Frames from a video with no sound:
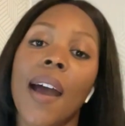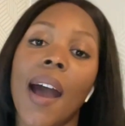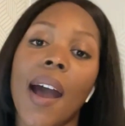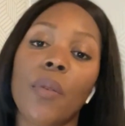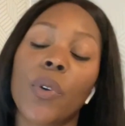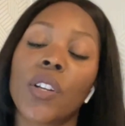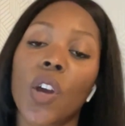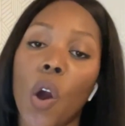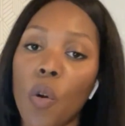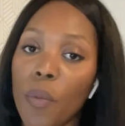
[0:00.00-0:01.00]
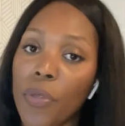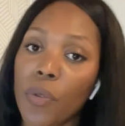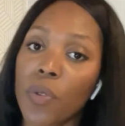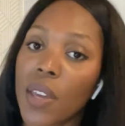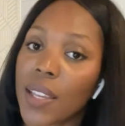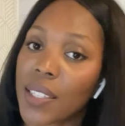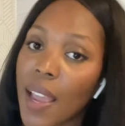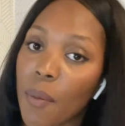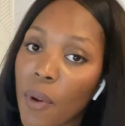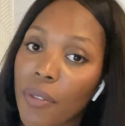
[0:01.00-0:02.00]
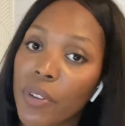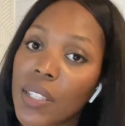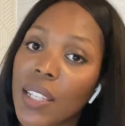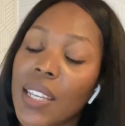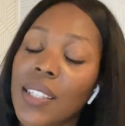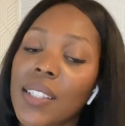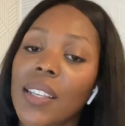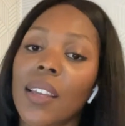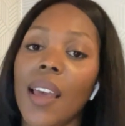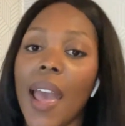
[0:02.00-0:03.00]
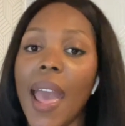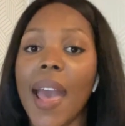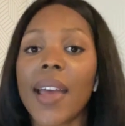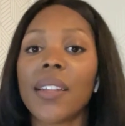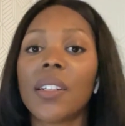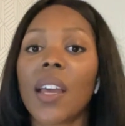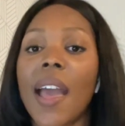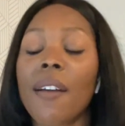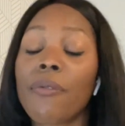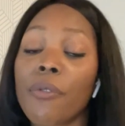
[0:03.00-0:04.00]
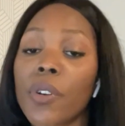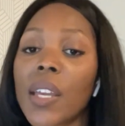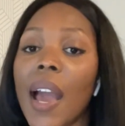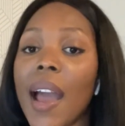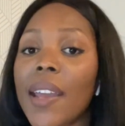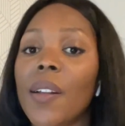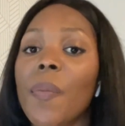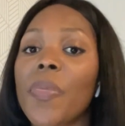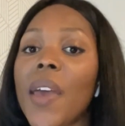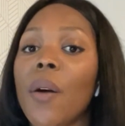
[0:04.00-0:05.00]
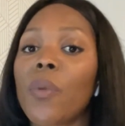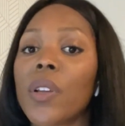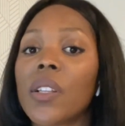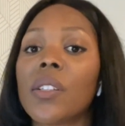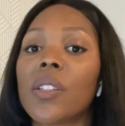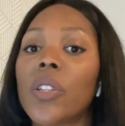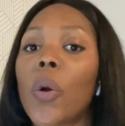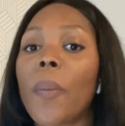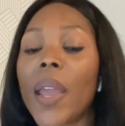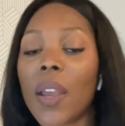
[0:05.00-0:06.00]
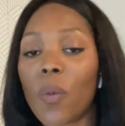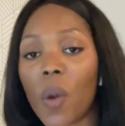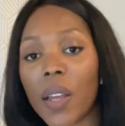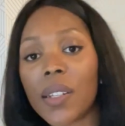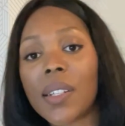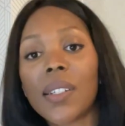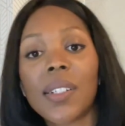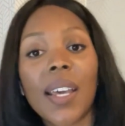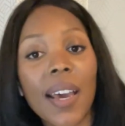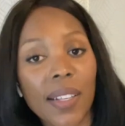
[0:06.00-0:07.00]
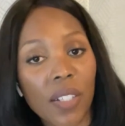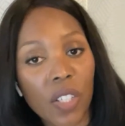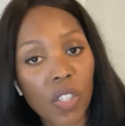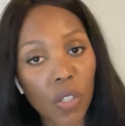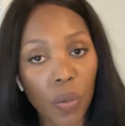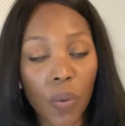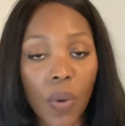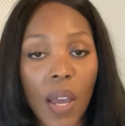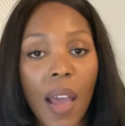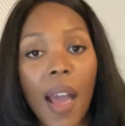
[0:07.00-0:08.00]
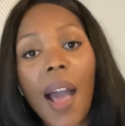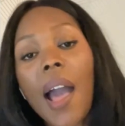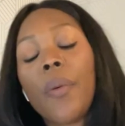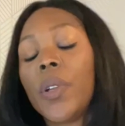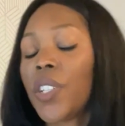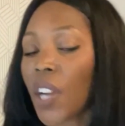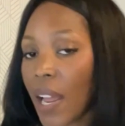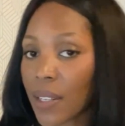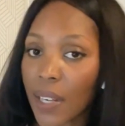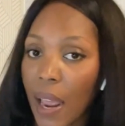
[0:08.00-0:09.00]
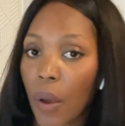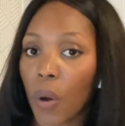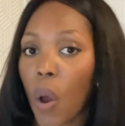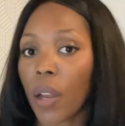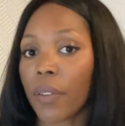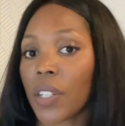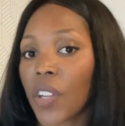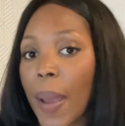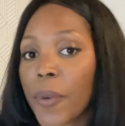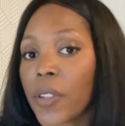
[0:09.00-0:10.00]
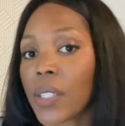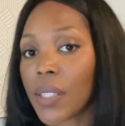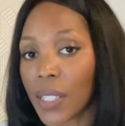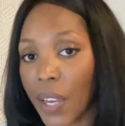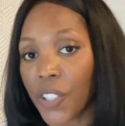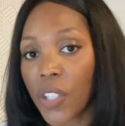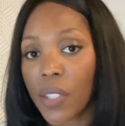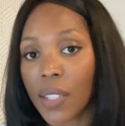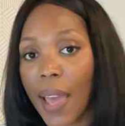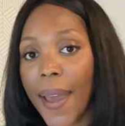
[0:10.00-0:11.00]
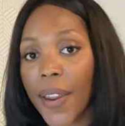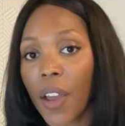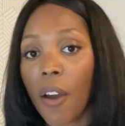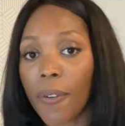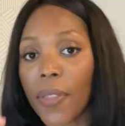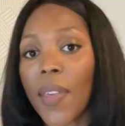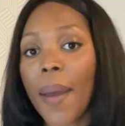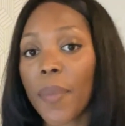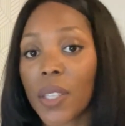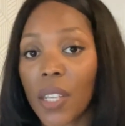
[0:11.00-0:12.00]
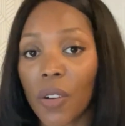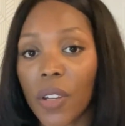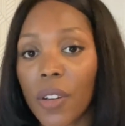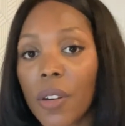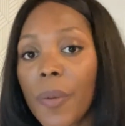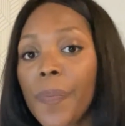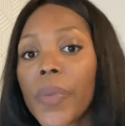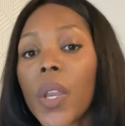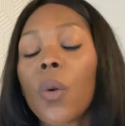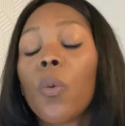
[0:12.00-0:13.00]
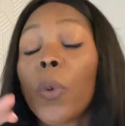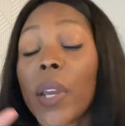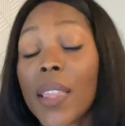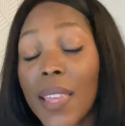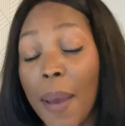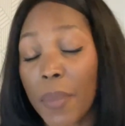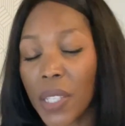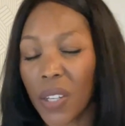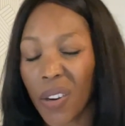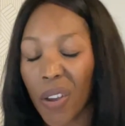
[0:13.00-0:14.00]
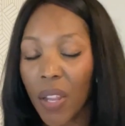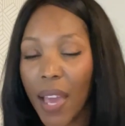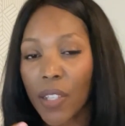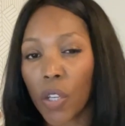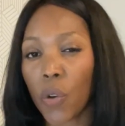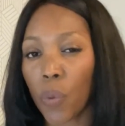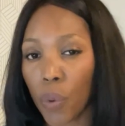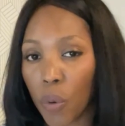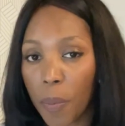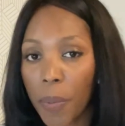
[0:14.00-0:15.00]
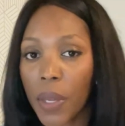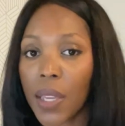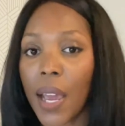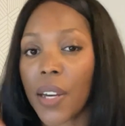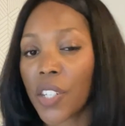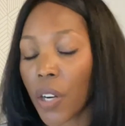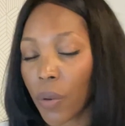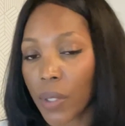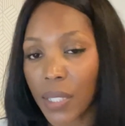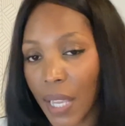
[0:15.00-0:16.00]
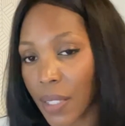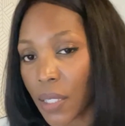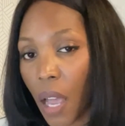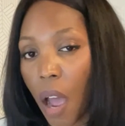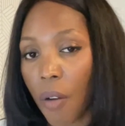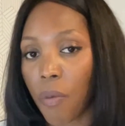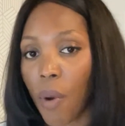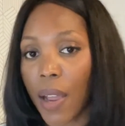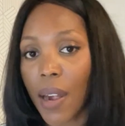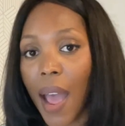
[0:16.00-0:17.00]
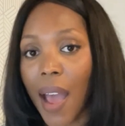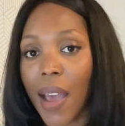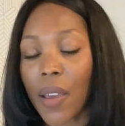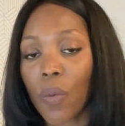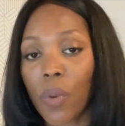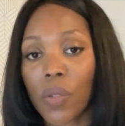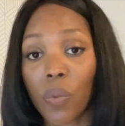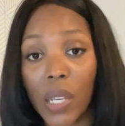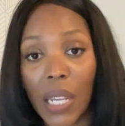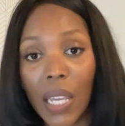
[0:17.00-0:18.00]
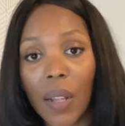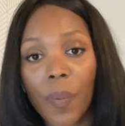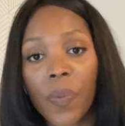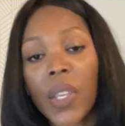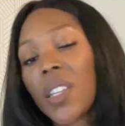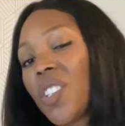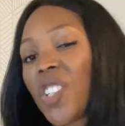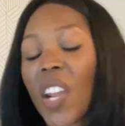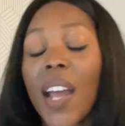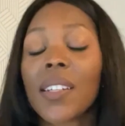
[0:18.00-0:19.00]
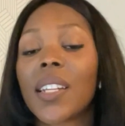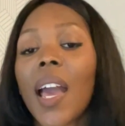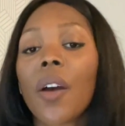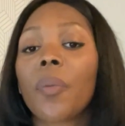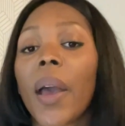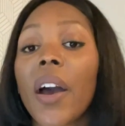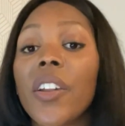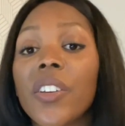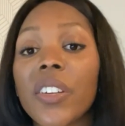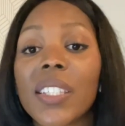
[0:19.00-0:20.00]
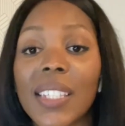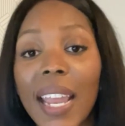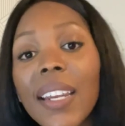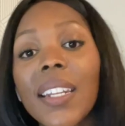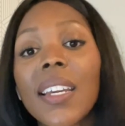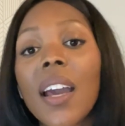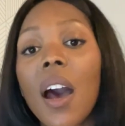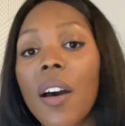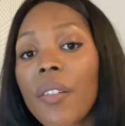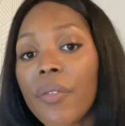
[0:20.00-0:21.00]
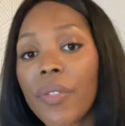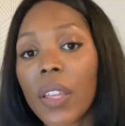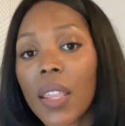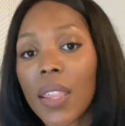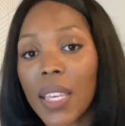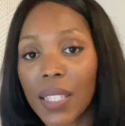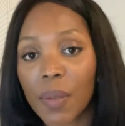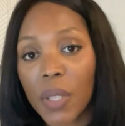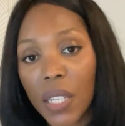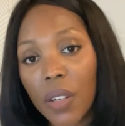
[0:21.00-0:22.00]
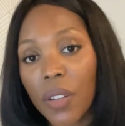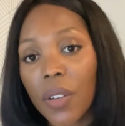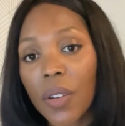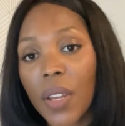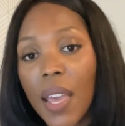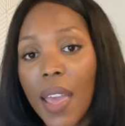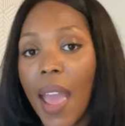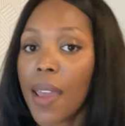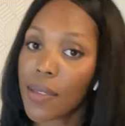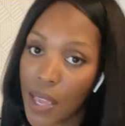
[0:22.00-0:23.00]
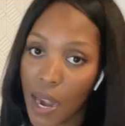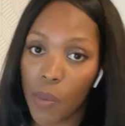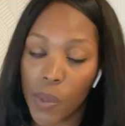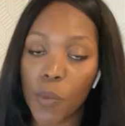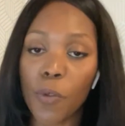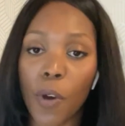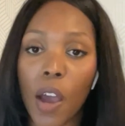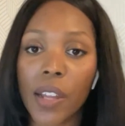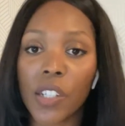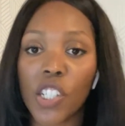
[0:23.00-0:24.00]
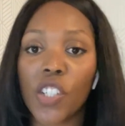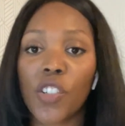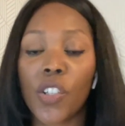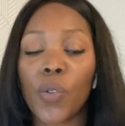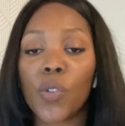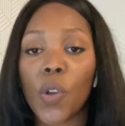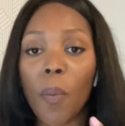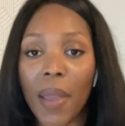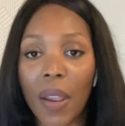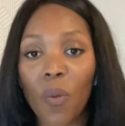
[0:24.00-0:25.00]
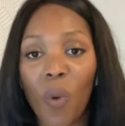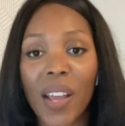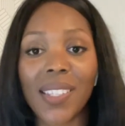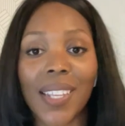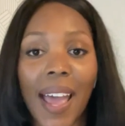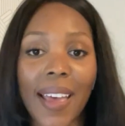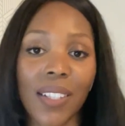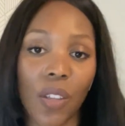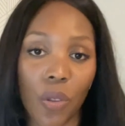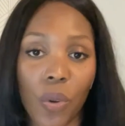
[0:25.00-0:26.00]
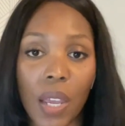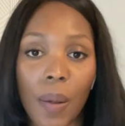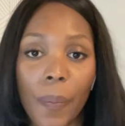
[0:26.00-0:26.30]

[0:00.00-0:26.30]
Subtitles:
I would comb through the exam reference list, and every item that was domain 1, task 2, I would jot down all of the chapters and sections that covered that material, read that material as a group, get a general sense of what I was reading, jot down my understanding of this material, and then I would move on to domain 1, task 3.